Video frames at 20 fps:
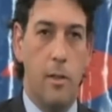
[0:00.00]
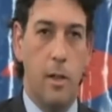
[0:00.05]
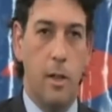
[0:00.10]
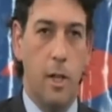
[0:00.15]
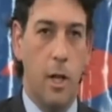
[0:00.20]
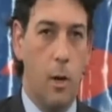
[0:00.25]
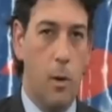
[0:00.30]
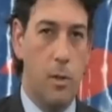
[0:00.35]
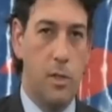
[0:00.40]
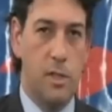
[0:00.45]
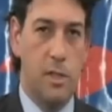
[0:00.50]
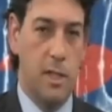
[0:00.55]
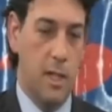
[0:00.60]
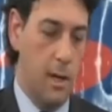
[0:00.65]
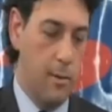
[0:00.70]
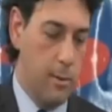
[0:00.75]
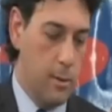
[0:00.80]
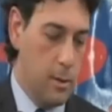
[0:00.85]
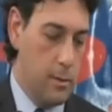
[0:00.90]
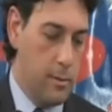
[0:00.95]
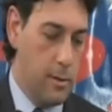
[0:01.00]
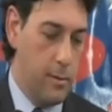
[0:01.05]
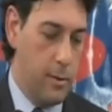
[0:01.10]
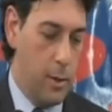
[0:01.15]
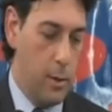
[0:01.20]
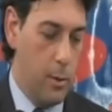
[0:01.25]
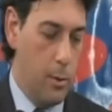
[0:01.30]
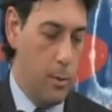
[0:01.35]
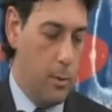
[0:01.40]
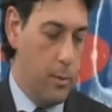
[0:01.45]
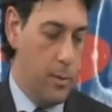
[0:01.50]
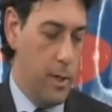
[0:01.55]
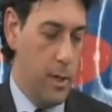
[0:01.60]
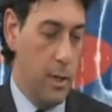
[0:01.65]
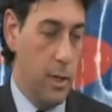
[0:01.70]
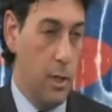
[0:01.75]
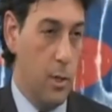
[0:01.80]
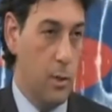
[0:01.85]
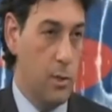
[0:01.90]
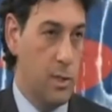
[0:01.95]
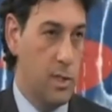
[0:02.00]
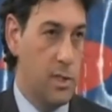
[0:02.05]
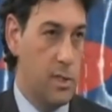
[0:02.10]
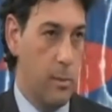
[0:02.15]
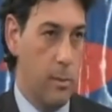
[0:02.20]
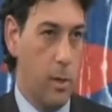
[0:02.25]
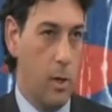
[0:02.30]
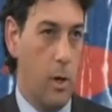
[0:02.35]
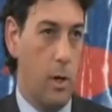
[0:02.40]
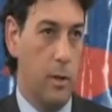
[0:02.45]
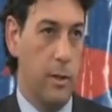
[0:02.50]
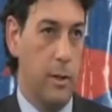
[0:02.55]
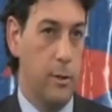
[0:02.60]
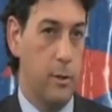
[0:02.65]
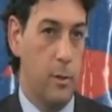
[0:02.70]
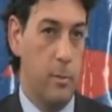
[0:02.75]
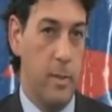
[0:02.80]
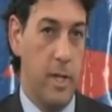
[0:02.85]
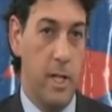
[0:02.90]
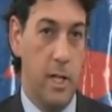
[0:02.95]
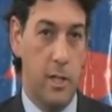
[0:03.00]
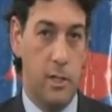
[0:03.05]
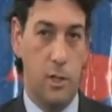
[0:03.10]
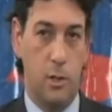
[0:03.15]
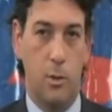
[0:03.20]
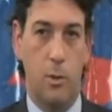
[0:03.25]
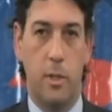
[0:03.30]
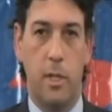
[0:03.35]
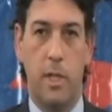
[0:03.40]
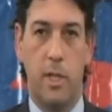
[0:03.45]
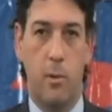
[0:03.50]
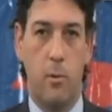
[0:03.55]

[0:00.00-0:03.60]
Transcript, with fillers: the lowest level of review they'll use is something called intermediate scrutiny.